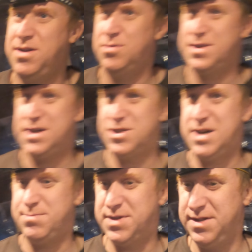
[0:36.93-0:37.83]
of little
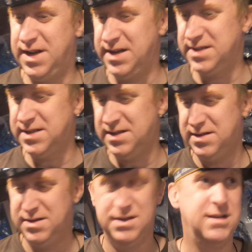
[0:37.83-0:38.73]
touch-ups and things.
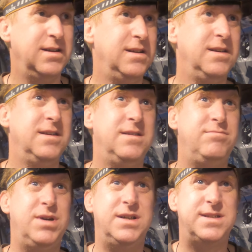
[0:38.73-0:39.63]

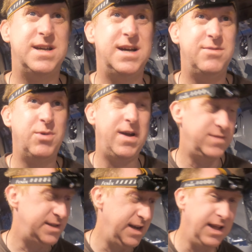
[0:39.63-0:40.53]
But uh, we have
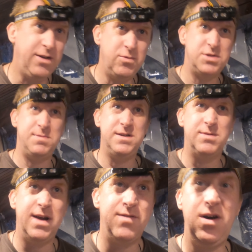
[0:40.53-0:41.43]
a ceiling, which means
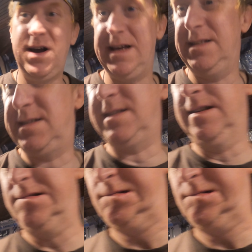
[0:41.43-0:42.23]
we have lights.